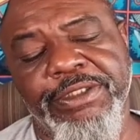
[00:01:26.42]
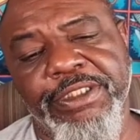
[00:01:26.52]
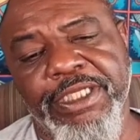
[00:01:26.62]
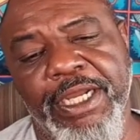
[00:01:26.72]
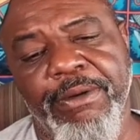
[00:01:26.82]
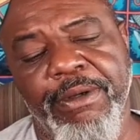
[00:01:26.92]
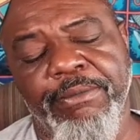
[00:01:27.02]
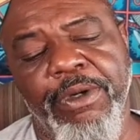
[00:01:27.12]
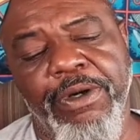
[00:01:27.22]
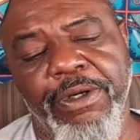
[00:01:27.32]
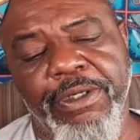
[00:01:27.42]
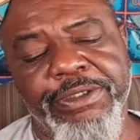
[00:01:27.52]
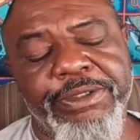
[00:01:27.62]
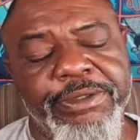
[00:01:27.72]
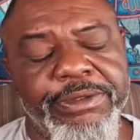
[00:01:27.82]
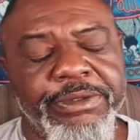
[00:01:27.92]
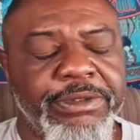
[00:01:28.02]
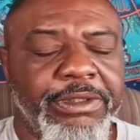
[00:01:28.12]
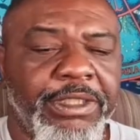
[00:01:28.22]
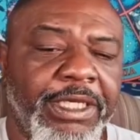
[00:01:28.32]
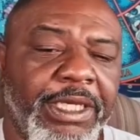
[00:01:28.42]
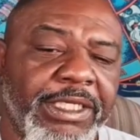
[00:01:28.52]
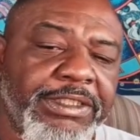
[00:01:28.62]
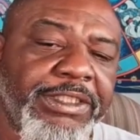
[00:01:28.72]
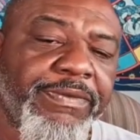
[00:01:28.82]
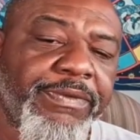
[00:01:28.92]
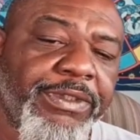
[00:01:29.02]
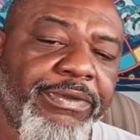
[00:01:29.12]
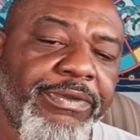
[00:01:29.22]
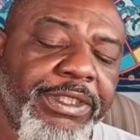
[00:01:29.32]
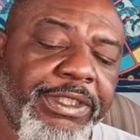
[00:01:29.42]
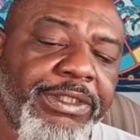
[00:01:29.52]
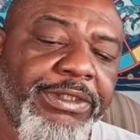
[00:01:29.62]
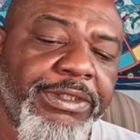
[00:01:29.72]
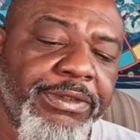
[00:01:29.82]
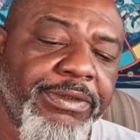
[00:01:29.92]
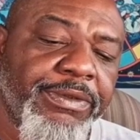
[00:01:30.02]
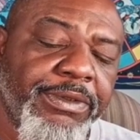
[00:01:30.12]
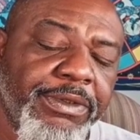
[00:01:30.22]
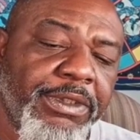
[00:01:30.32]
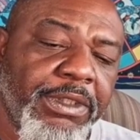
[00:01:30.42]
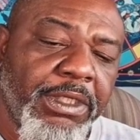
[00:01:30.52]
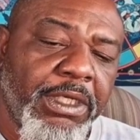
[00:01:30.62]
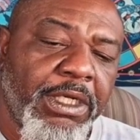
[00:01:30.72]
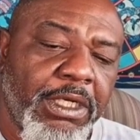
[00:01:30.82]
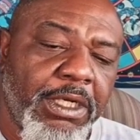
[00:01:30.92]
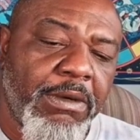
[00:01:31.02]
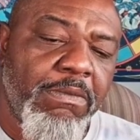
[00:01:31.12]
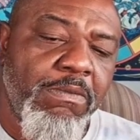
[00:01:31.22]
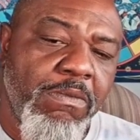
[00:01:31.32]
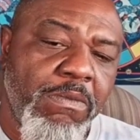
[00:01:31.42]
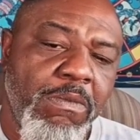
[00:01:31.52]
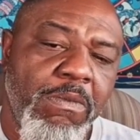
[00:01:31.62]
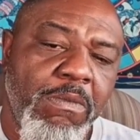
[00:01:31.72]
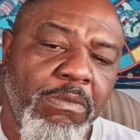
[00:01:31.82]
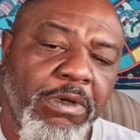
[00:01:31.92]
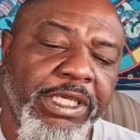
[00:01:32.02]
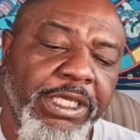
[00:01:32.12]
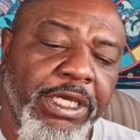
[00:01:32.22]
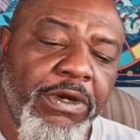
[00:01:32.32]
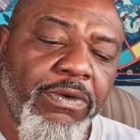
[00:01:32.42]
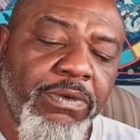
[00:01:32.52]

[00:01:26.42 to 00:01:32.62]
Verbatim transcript: and Cap Mars at zero degrees um, Leo